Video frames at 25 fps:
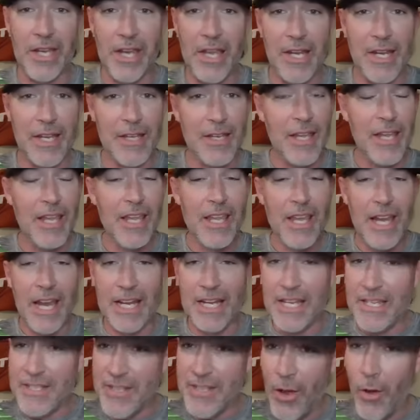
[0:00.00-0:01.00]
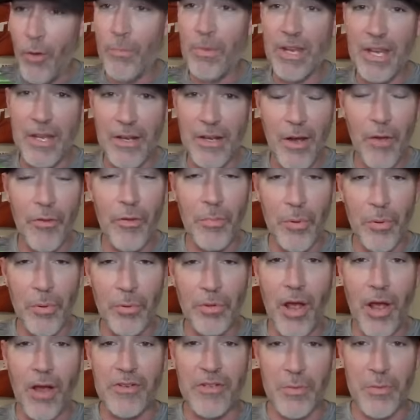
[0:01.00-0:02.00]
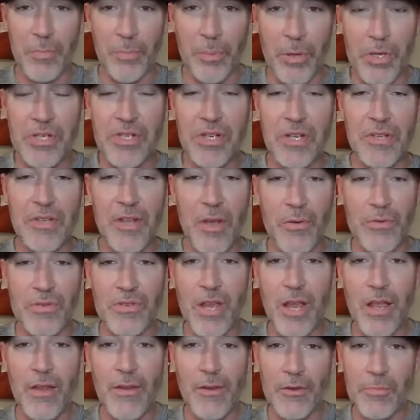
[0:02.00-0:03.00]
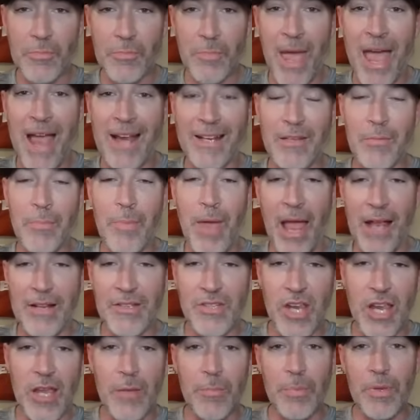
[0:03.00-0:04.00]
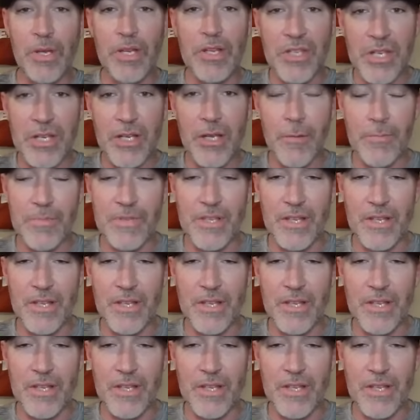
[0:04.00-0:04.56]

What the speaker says: in it, and he told me, the Bulldogs are pushing those back-to-back championships